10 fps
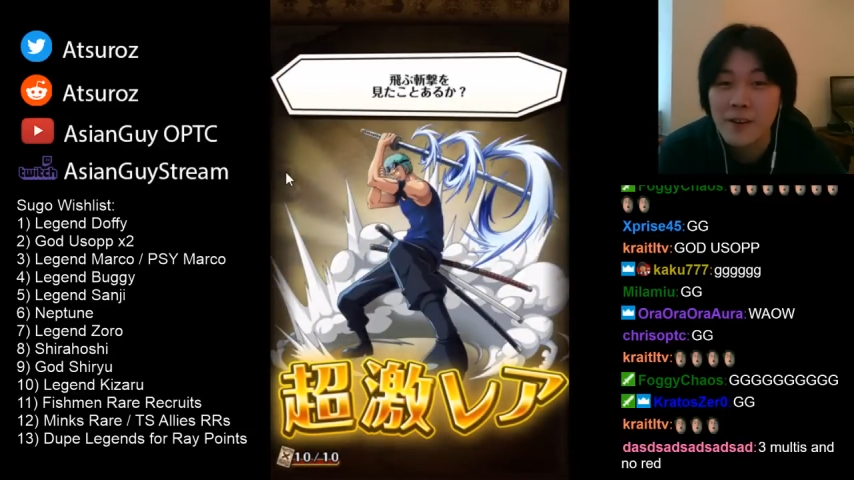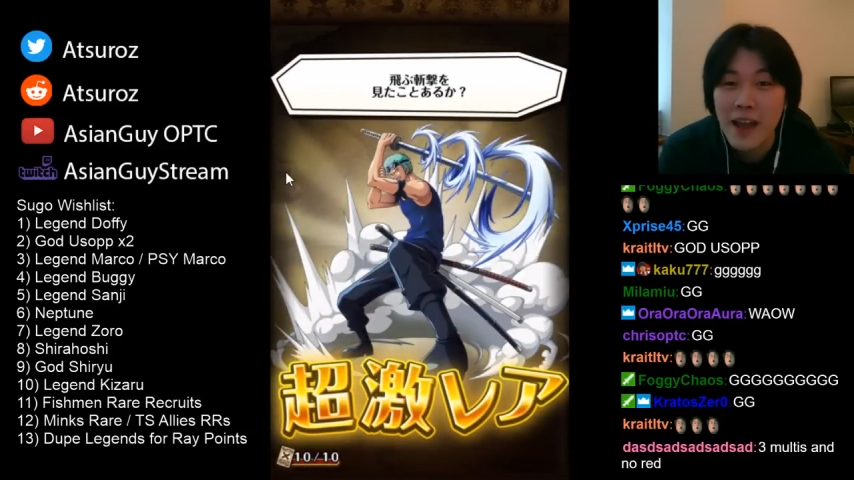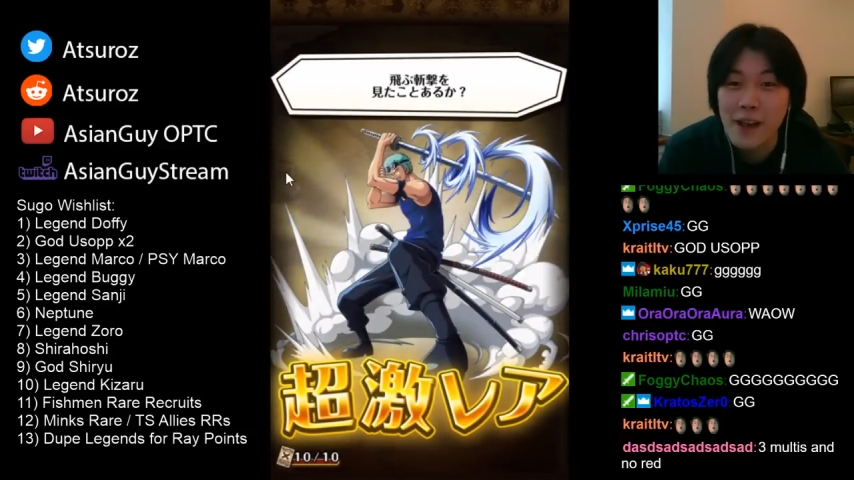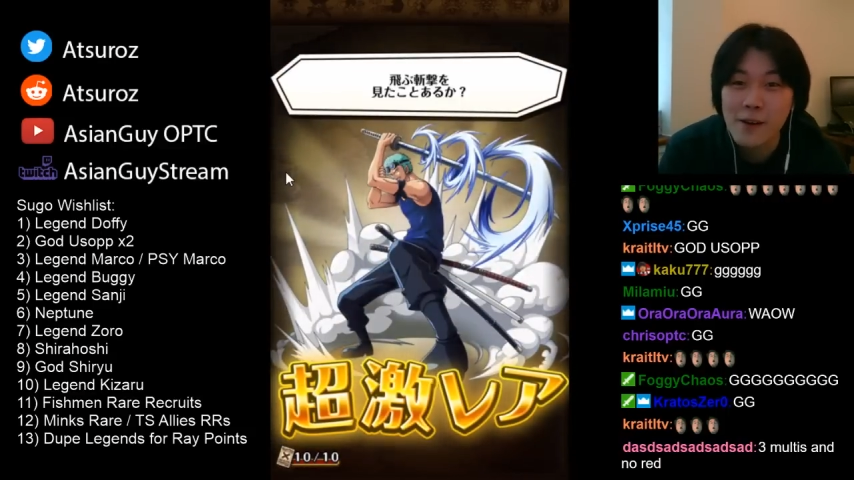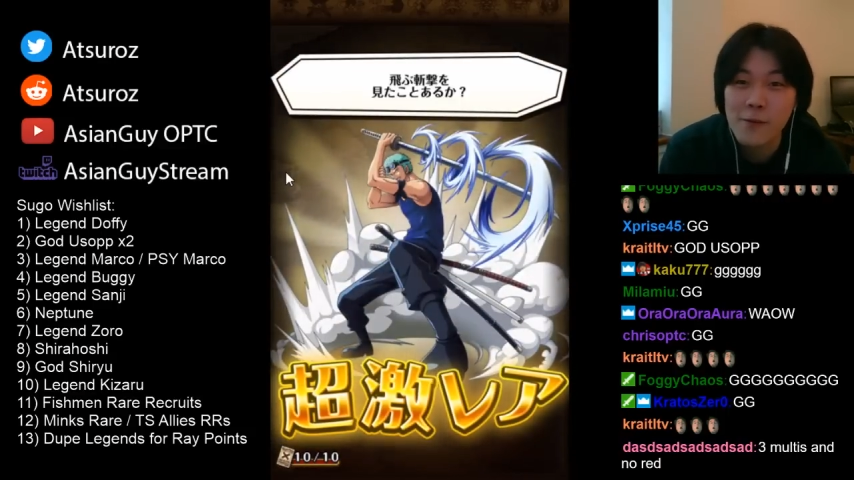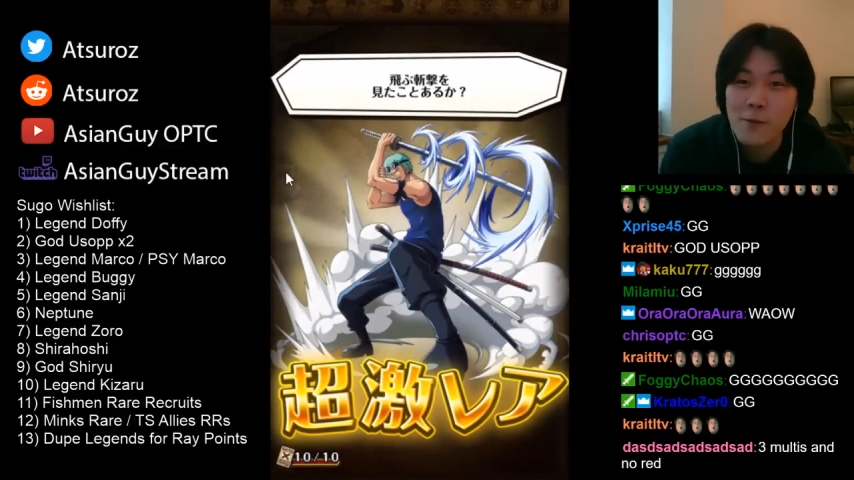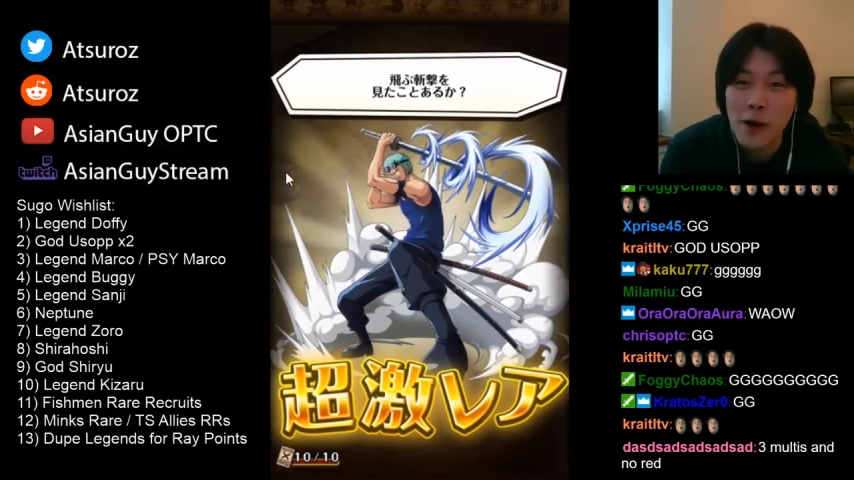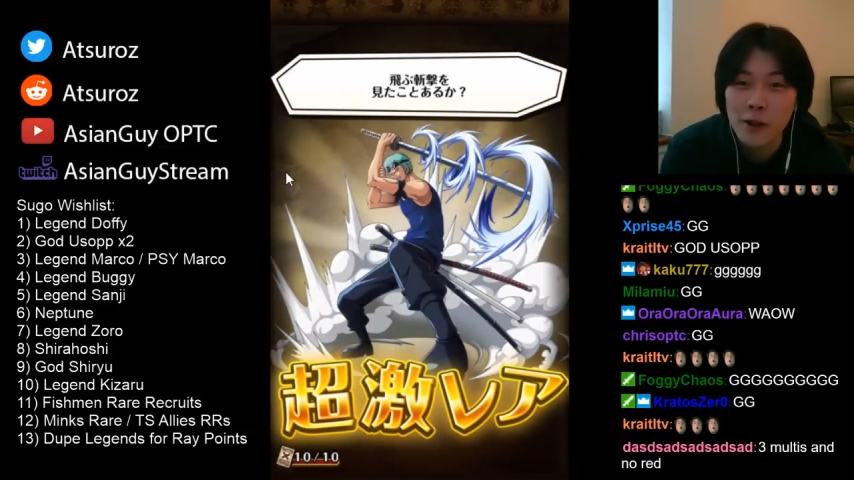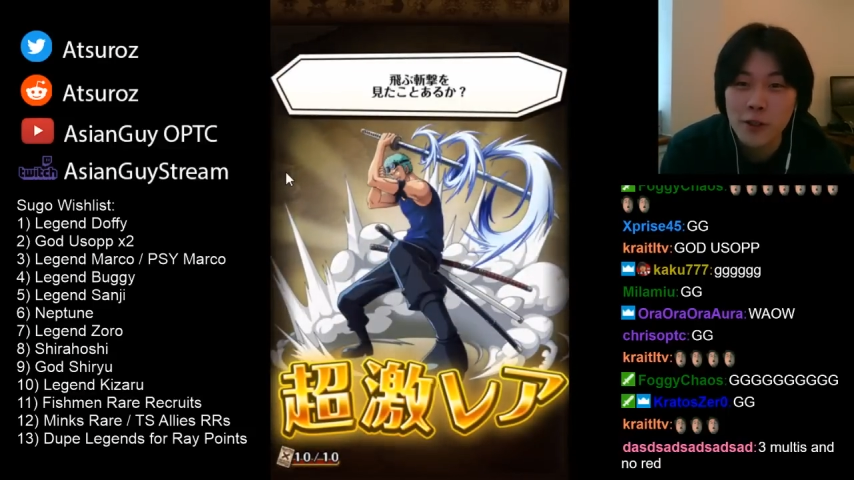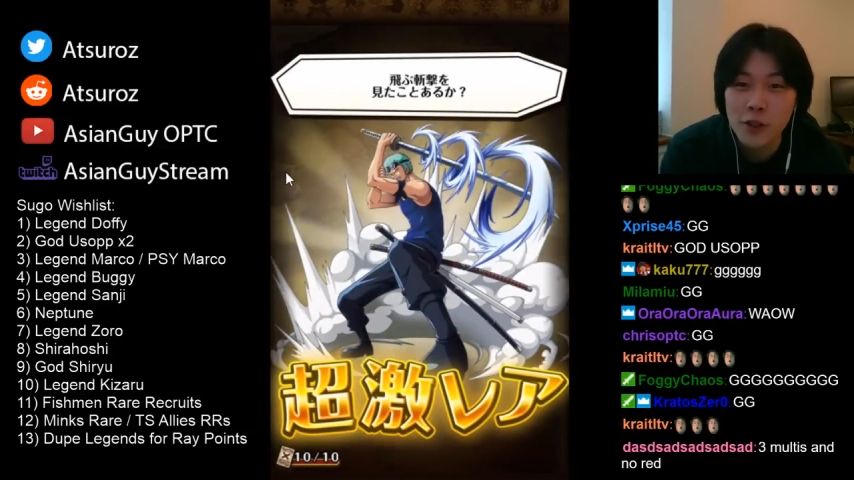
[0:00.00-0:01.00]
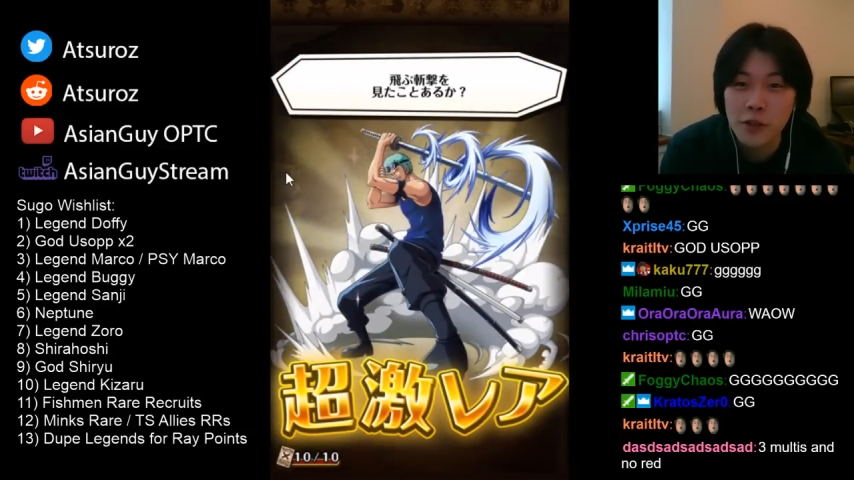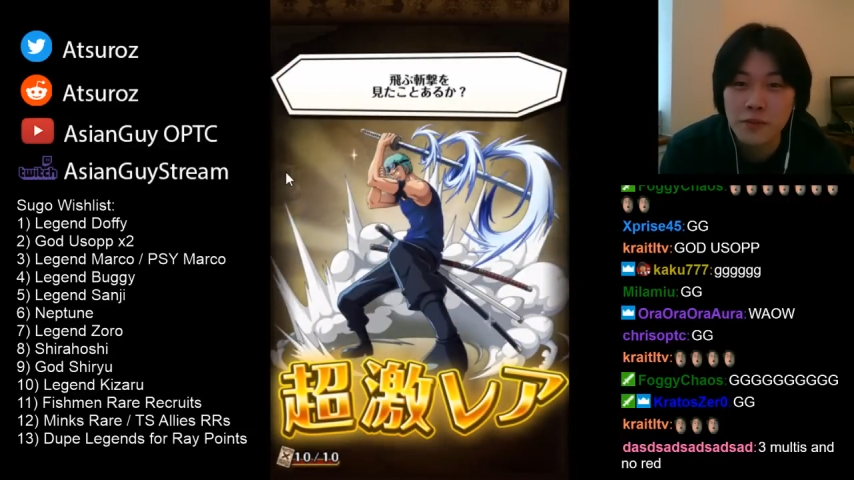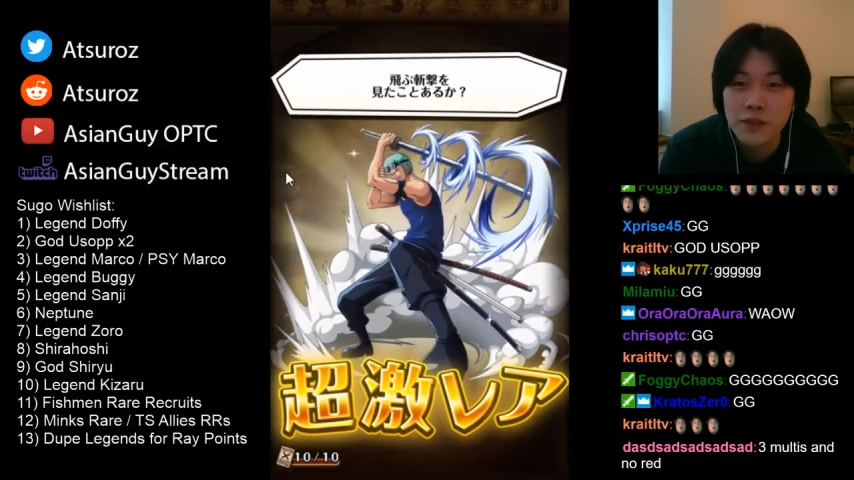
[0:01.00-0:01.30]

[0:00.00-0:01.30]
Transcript: end off well, dupes.